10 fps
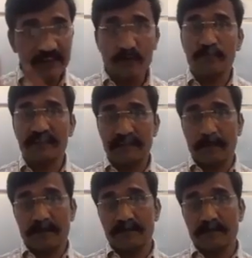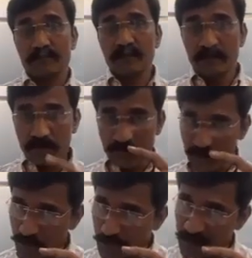of the trapezium.
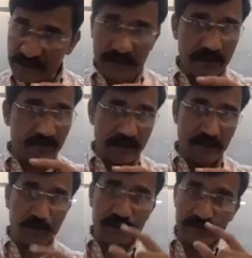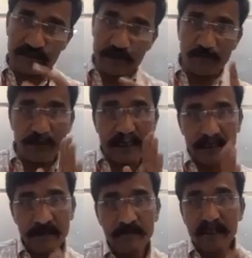We are knowing the scaphoid
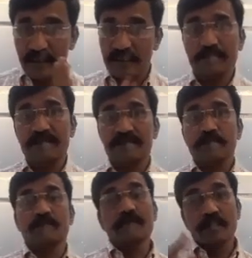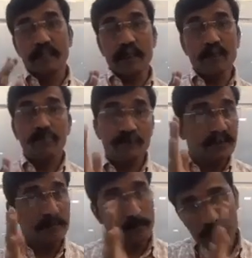and trapezium. Now
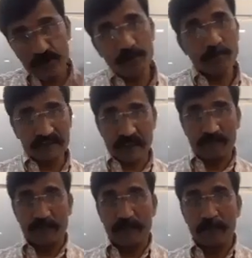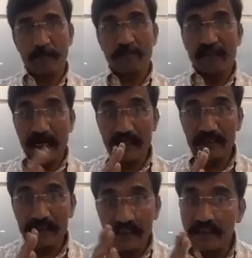the tuberosity of scaphoid
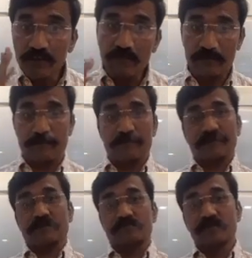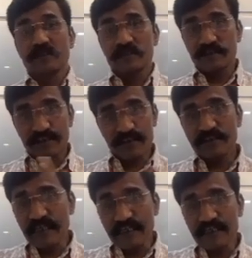and the ridge of trapezium. This
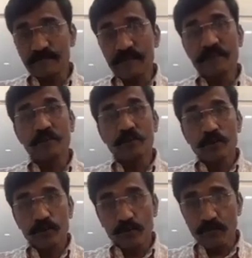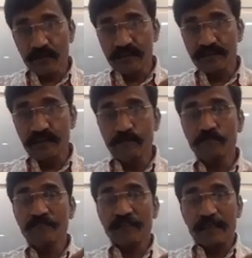is the attachment towards
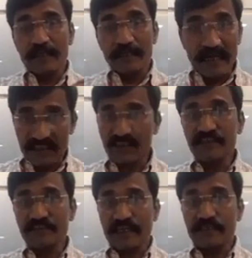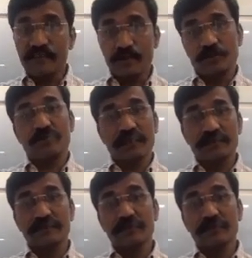the lateral side, or you can